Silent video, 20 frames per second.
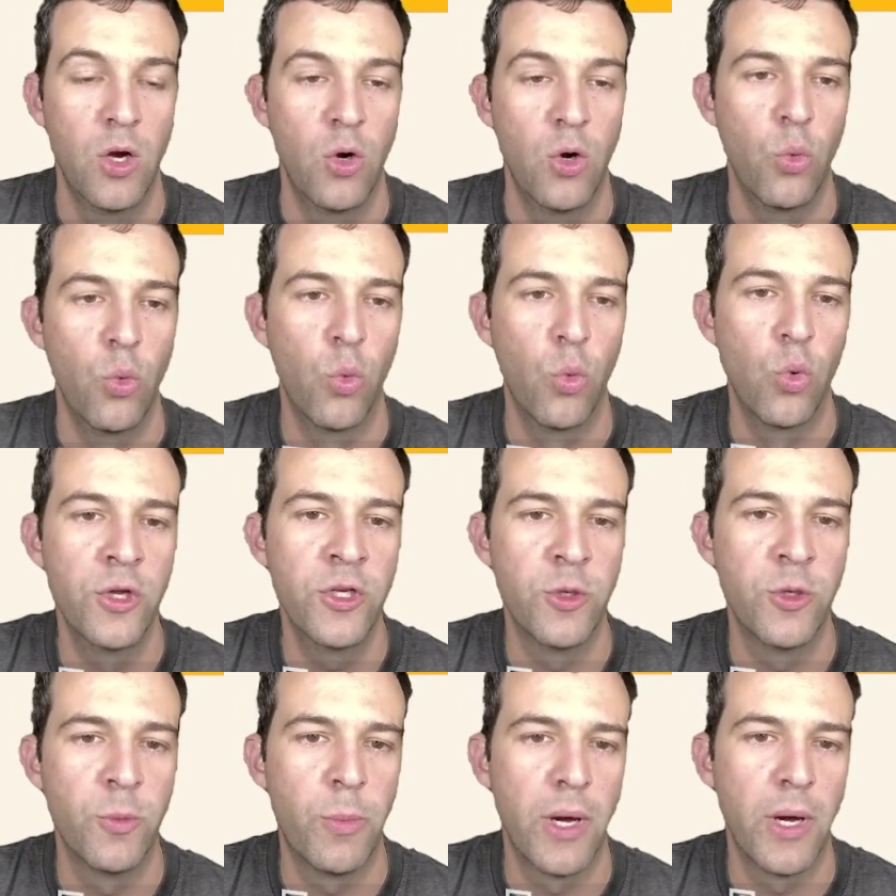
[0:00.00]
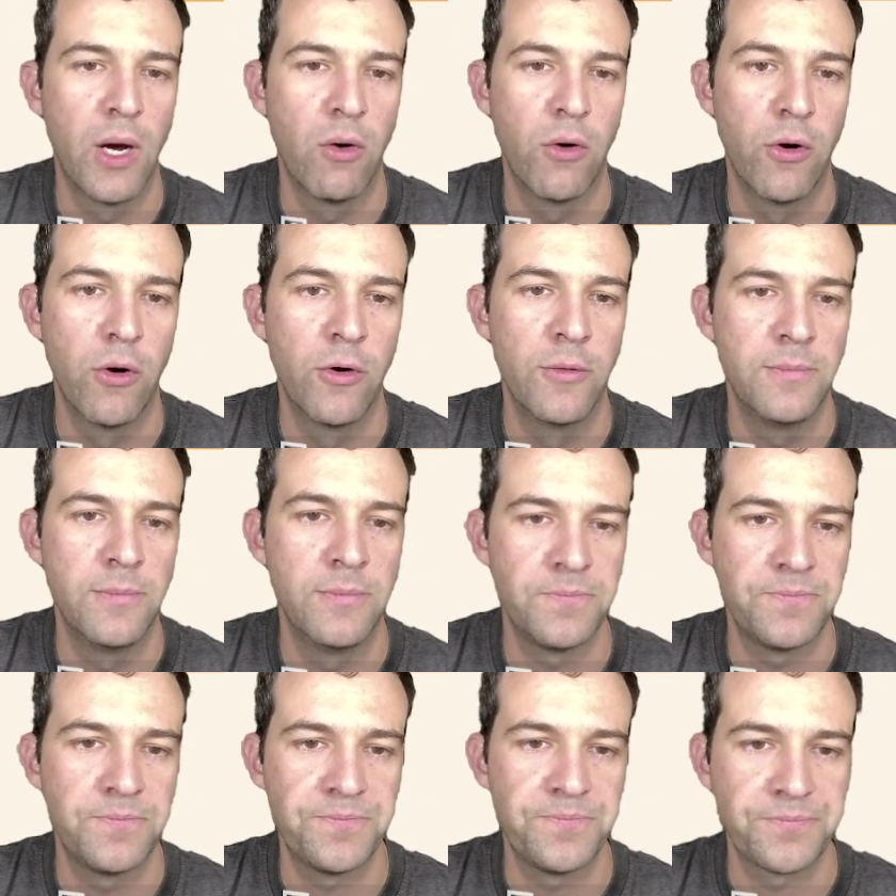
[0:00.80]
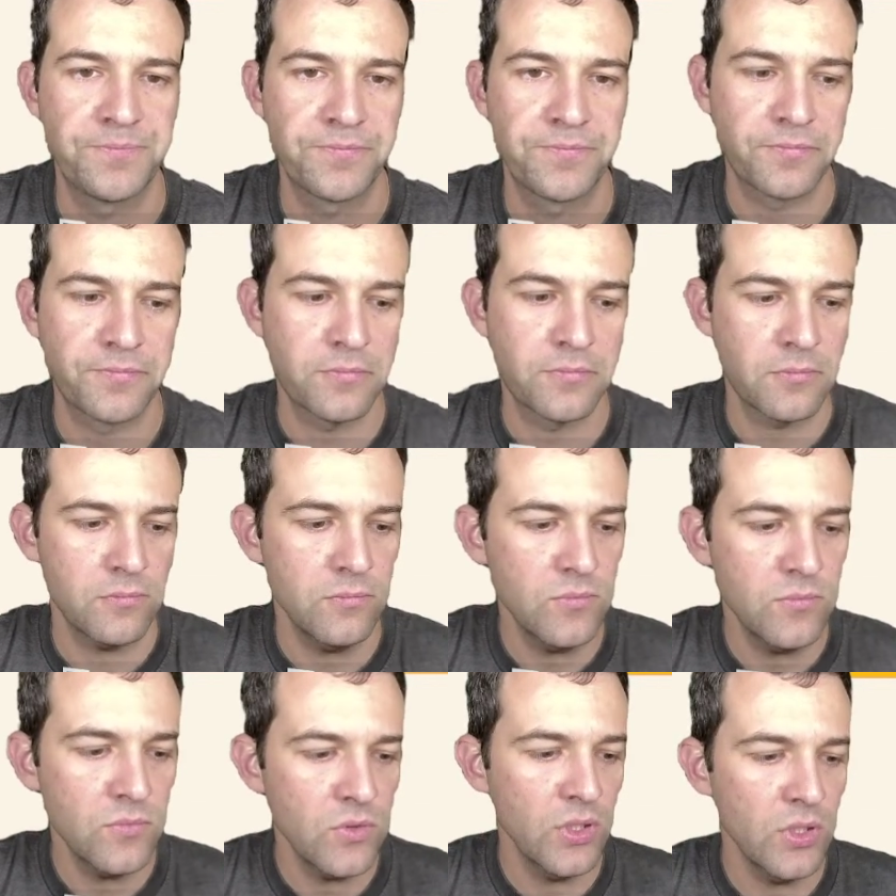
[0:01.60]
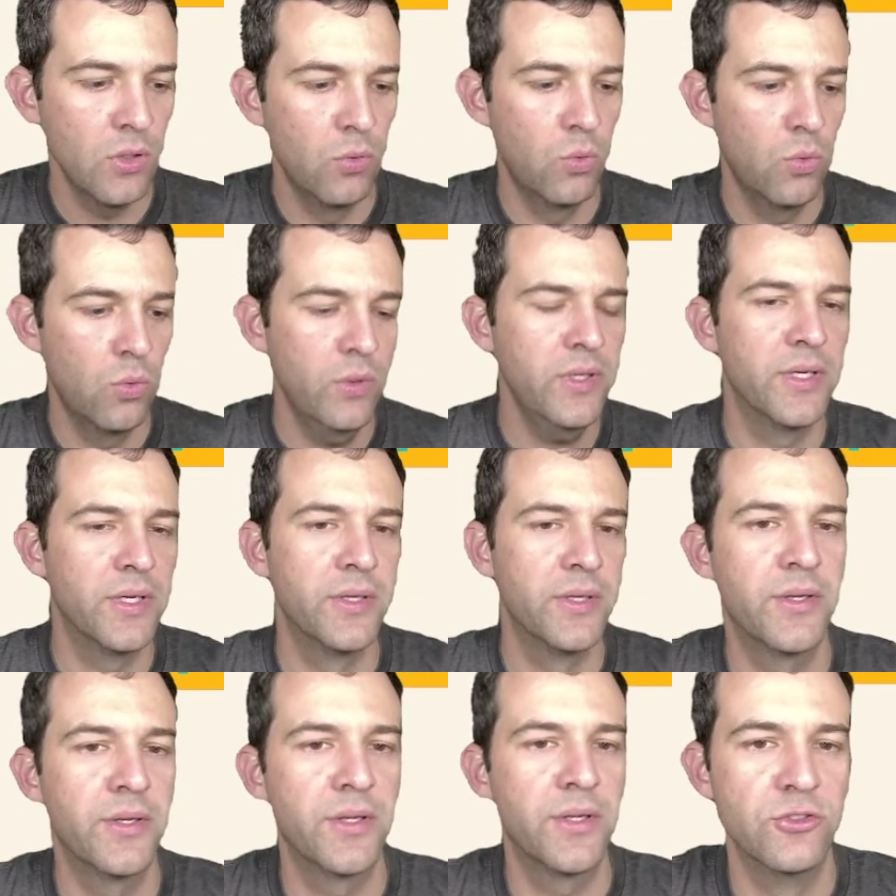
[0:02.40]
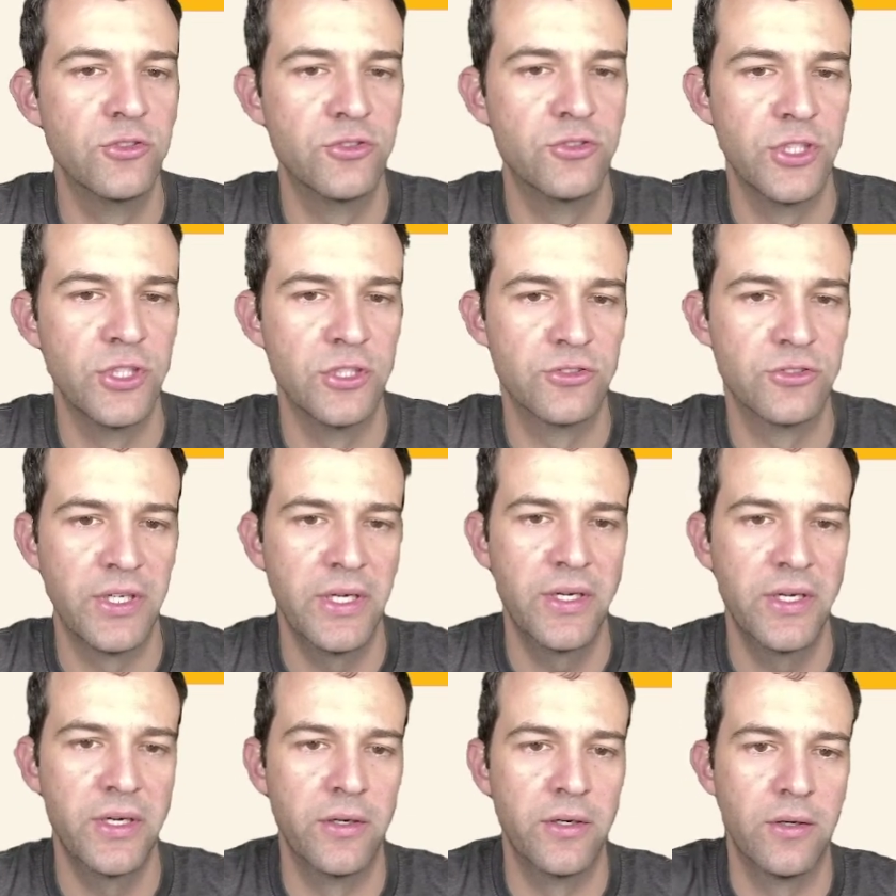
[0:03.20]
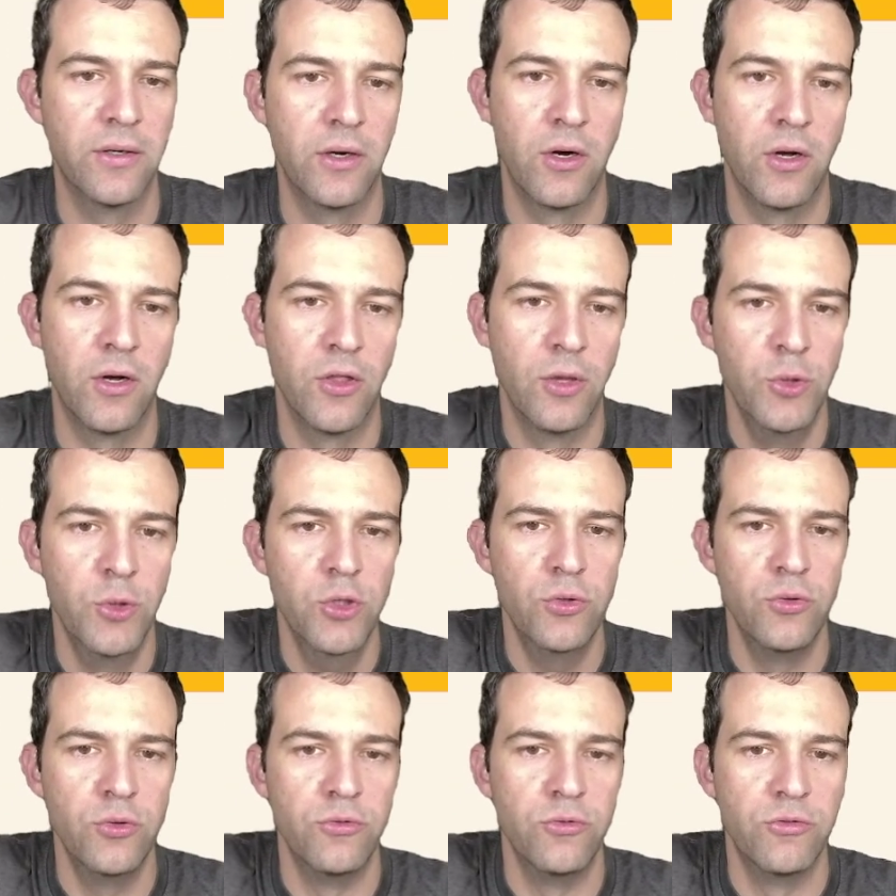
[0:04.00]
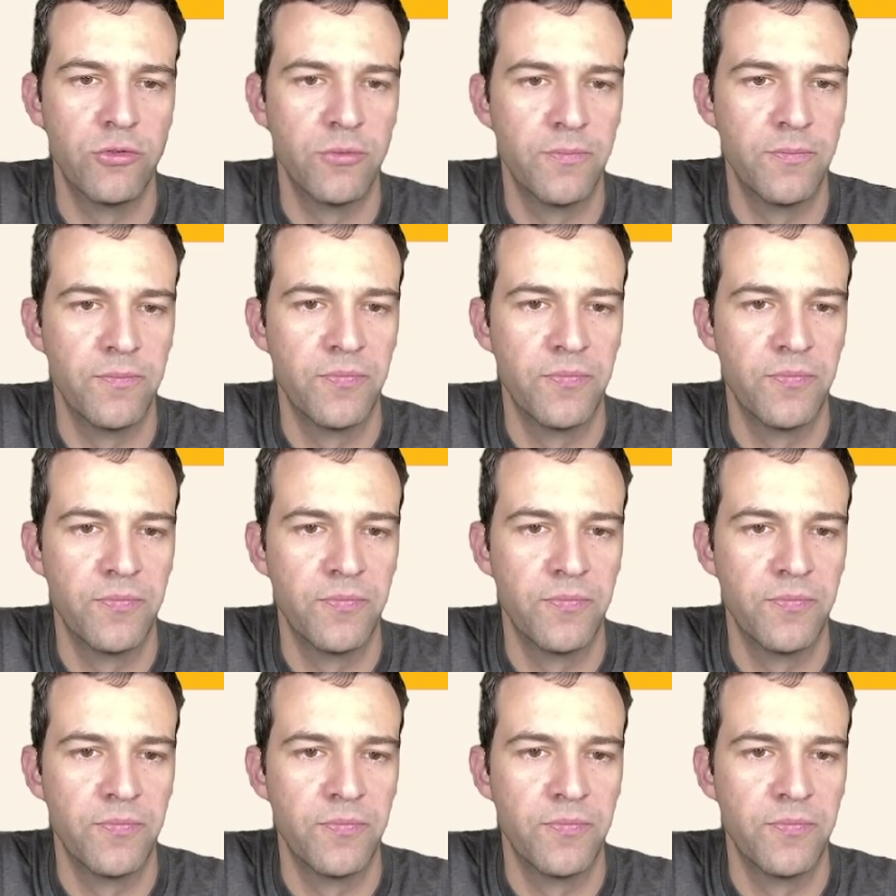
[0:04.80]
Wind power. Wind is just air on the move.